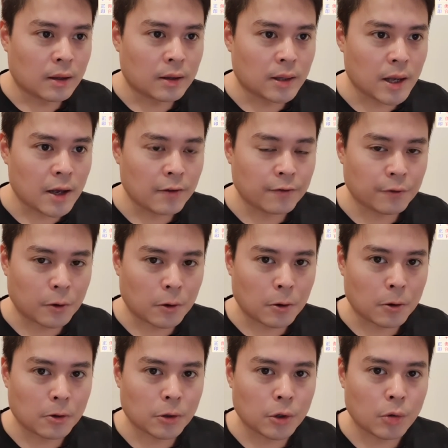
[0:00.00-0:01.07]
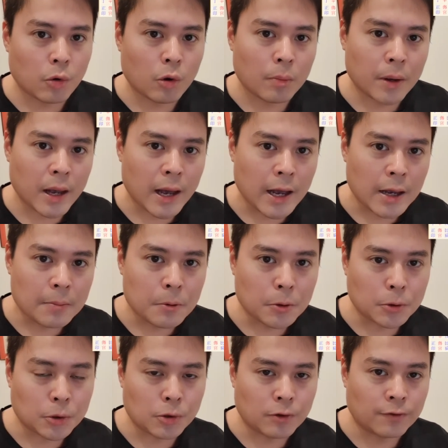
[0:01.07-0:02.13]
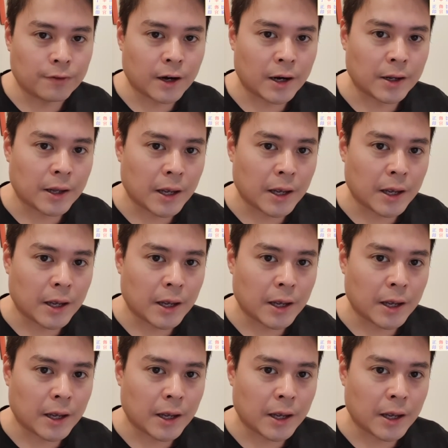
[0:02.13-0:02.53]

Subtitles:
Therefore, you will be able to find